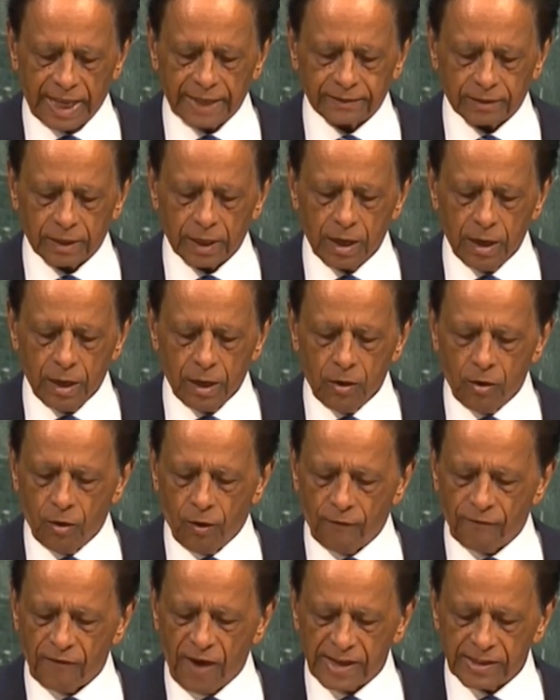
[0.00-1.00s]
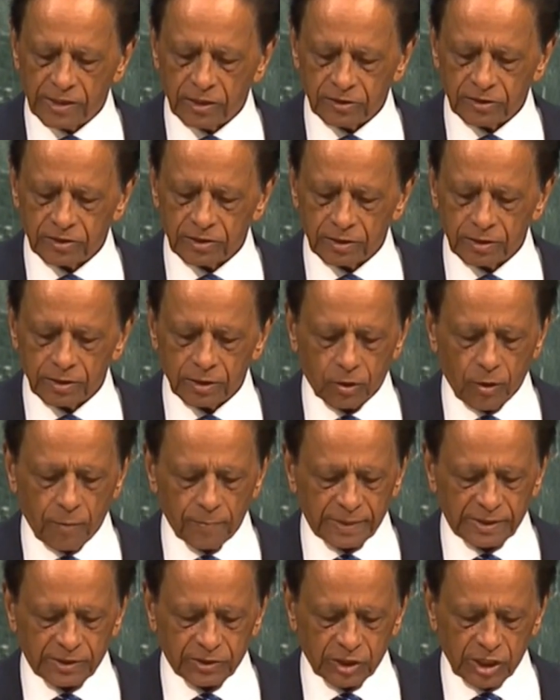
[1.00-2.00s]
consent or
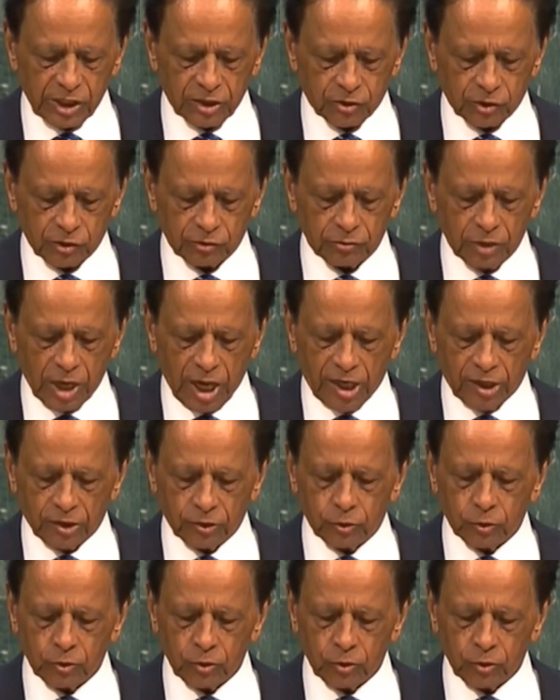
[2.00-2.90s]
financial compensation